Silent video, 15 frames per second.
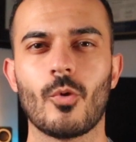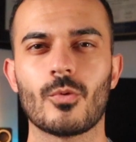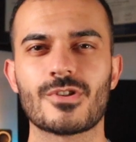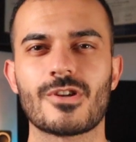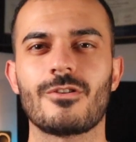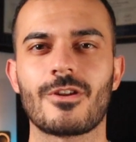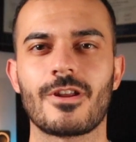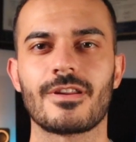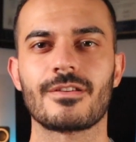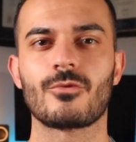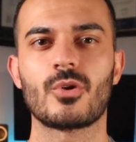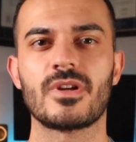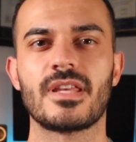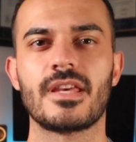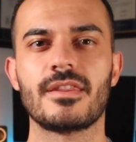What's going on,
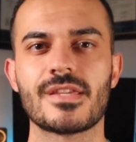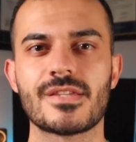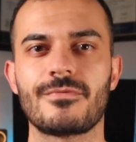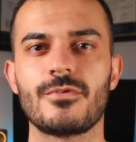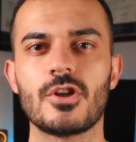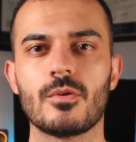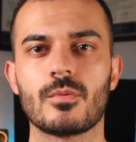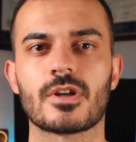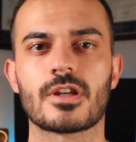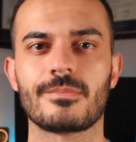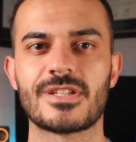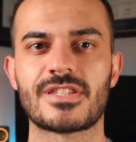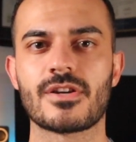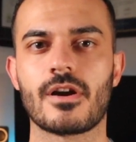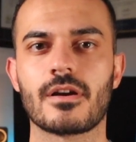everyone? In this video, we're going to
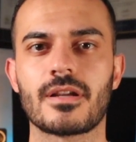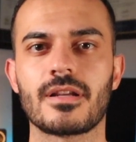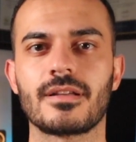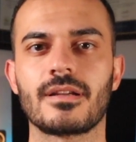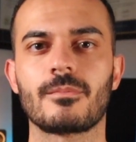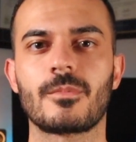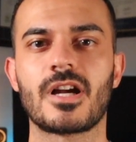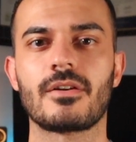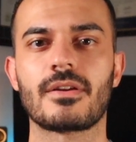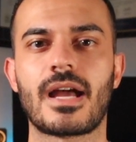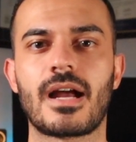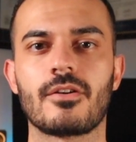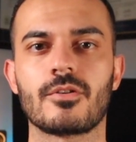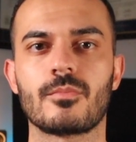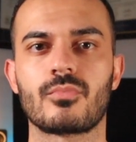be talking about
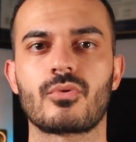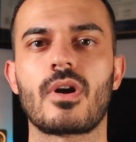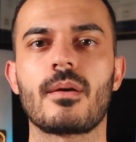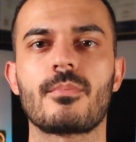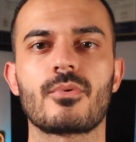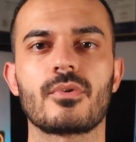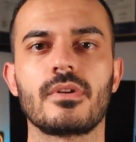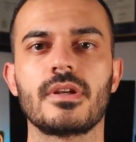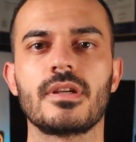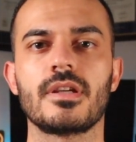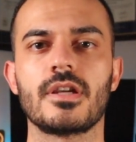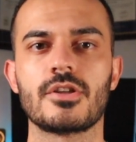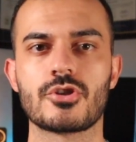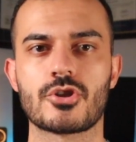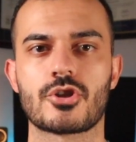how to
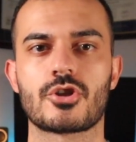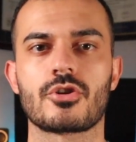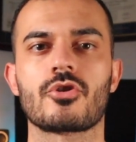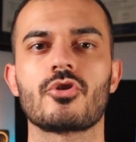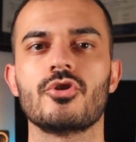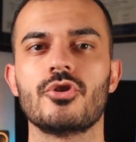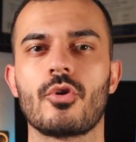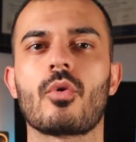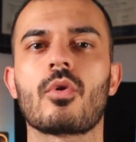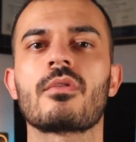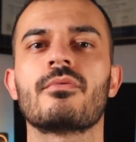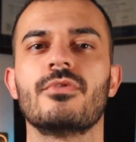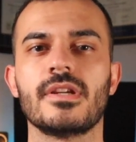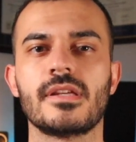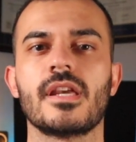properly insure your
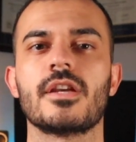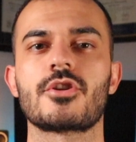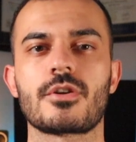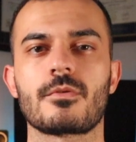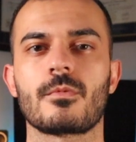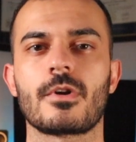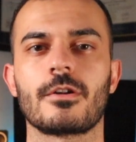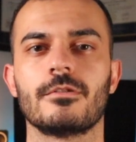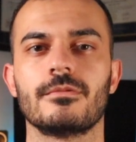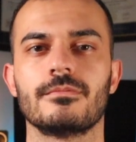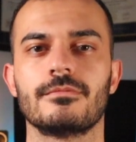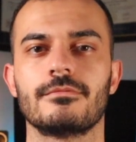vacation rental.